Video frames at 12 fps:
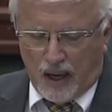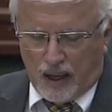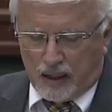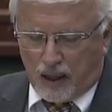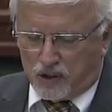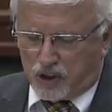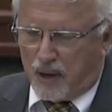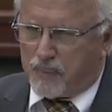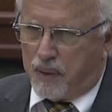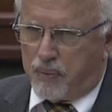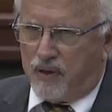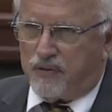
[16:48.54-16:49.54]
Now, as the
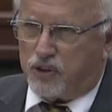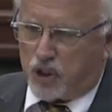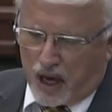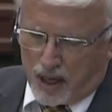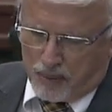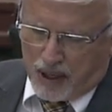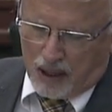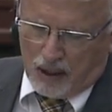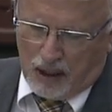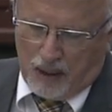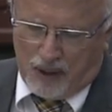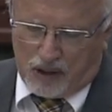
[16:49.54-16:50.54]
MPP for Chatham-Kent
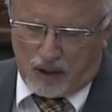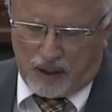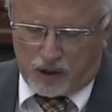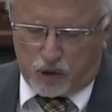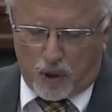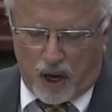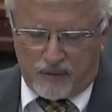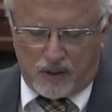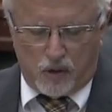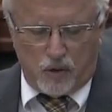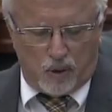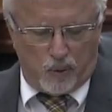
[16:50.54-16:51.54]
Leamington, I strive to
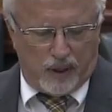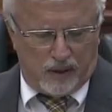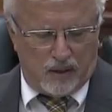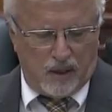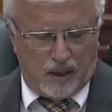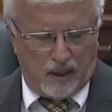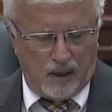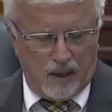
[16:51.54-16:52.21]
do the right thing.